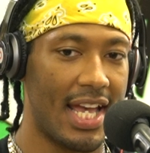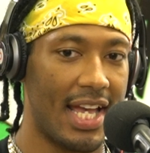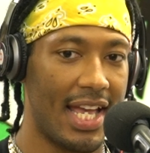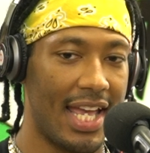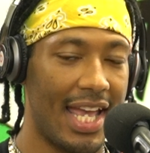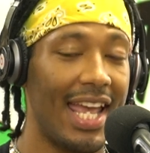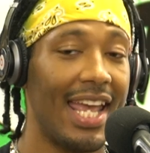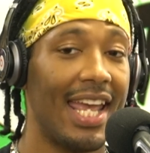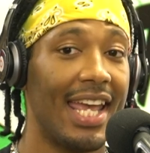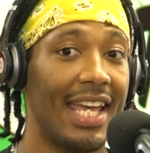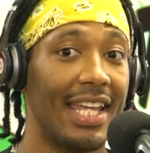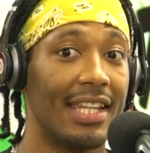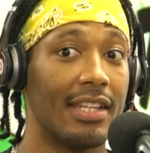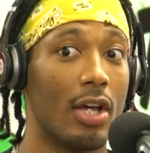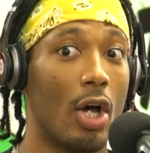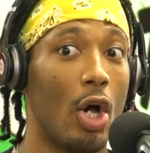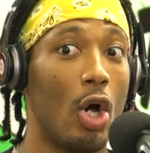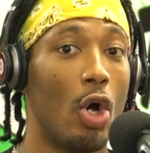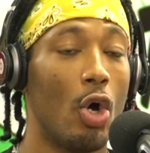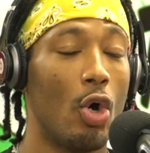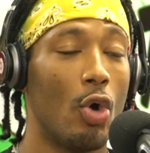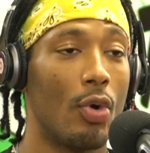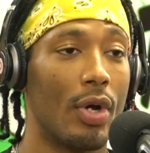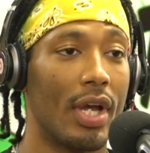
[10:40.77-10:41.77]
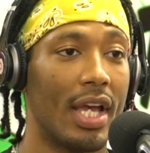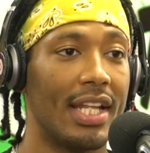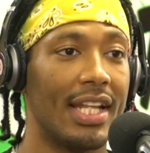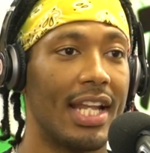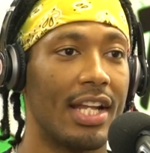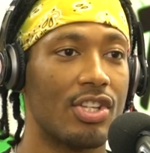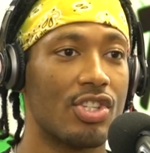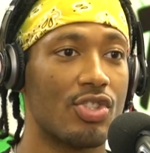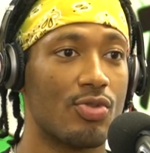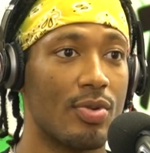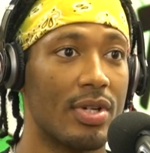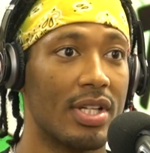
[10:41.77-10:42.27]
and
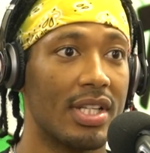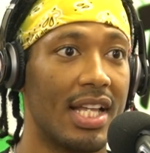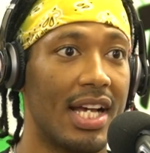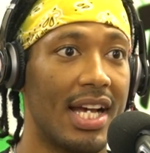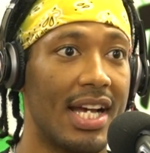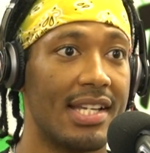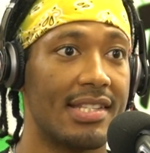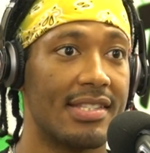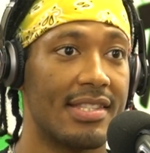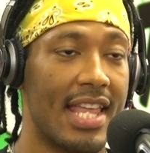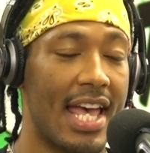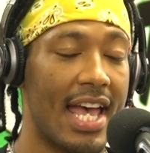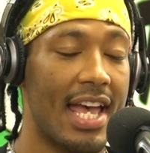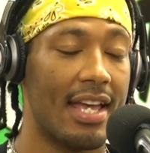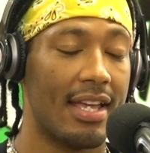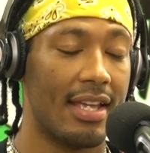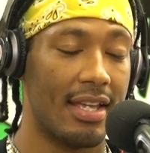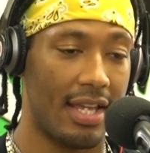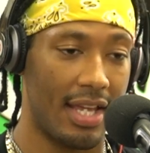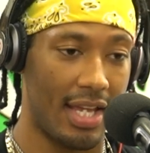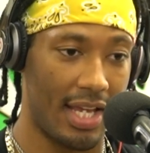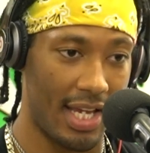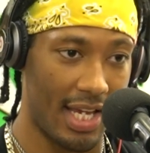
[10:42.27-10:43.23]
I just realized that